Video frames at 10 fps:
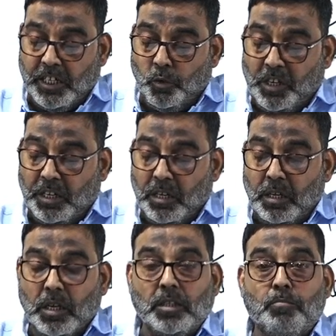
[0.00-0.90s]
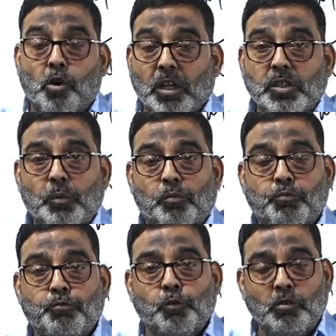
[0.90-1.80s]
in knowing the models of
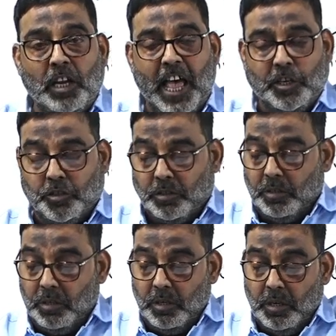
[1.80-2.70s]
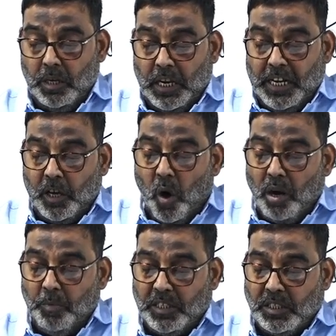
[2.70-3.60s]
social action in
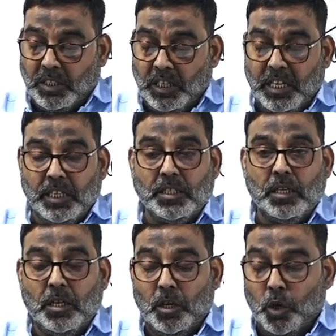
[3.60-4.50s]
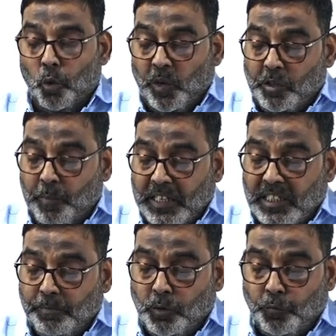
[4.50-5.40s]
economics theories, which makes
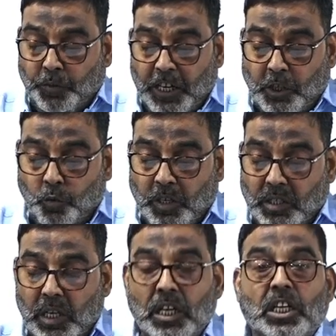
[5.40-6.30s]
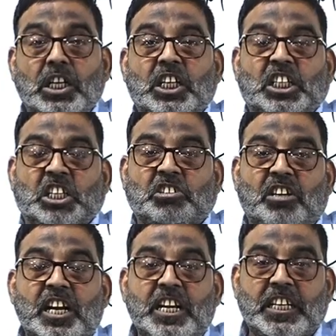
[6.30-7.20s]
him to tilt towards
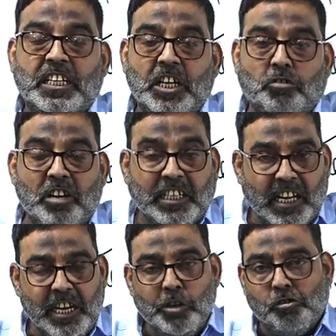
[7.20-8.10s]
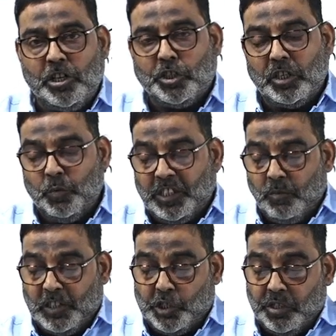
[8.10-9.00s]
utilitarian tradition within
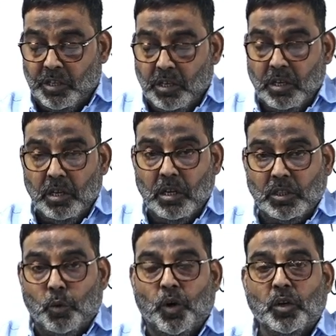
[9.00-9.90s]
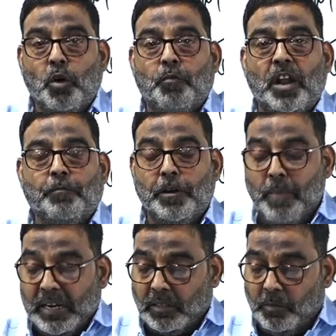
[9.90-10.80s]
which the work of Alfred
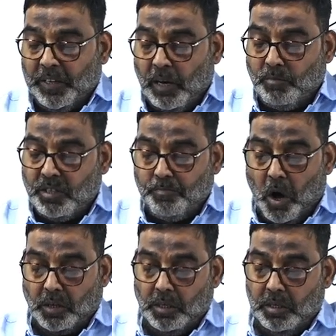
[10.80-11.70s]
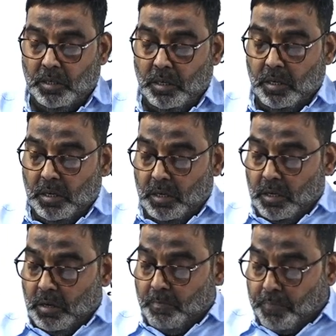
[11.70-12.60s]
Marshall becomes important.
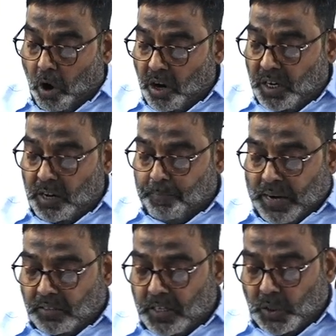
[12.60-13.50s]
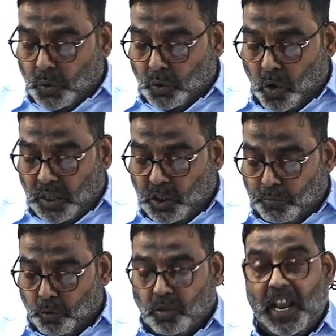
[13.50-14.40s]
Broadly, Parsonian sociology
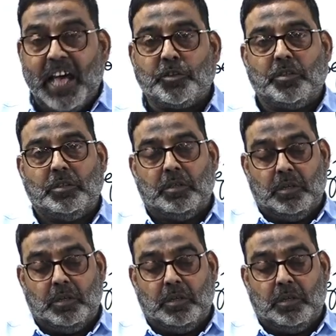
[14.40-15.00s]
of social action